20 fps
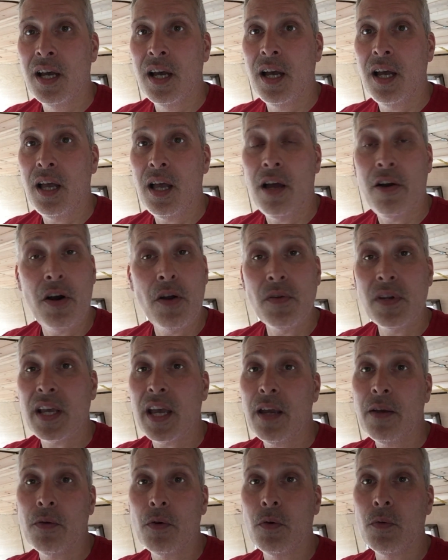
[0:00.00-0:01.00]
are
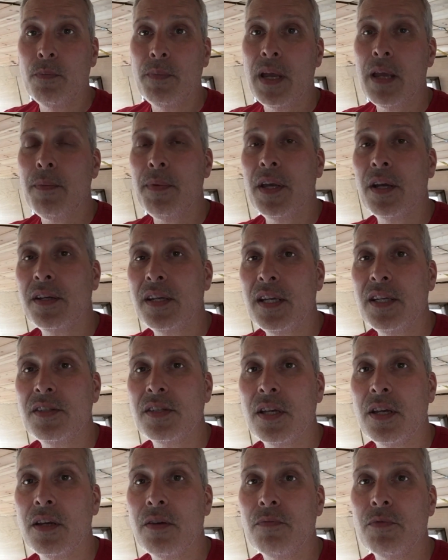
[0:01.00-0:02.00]
okay, or maybe I need
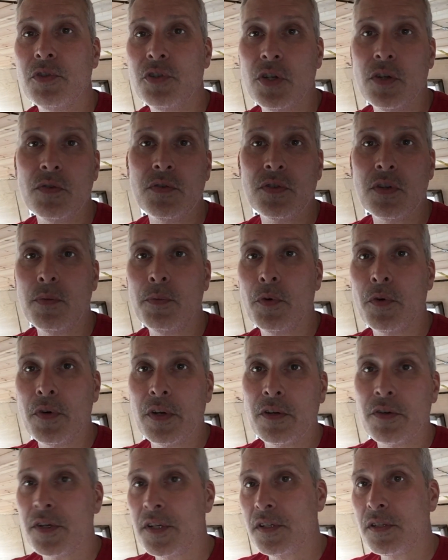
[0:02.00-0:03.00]
to reduce them or
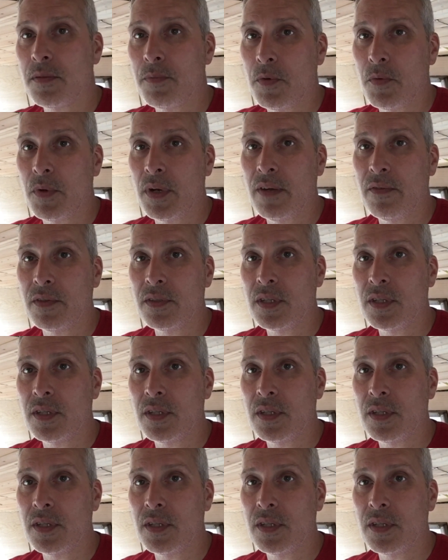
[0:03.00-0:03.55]
increase them or whatever.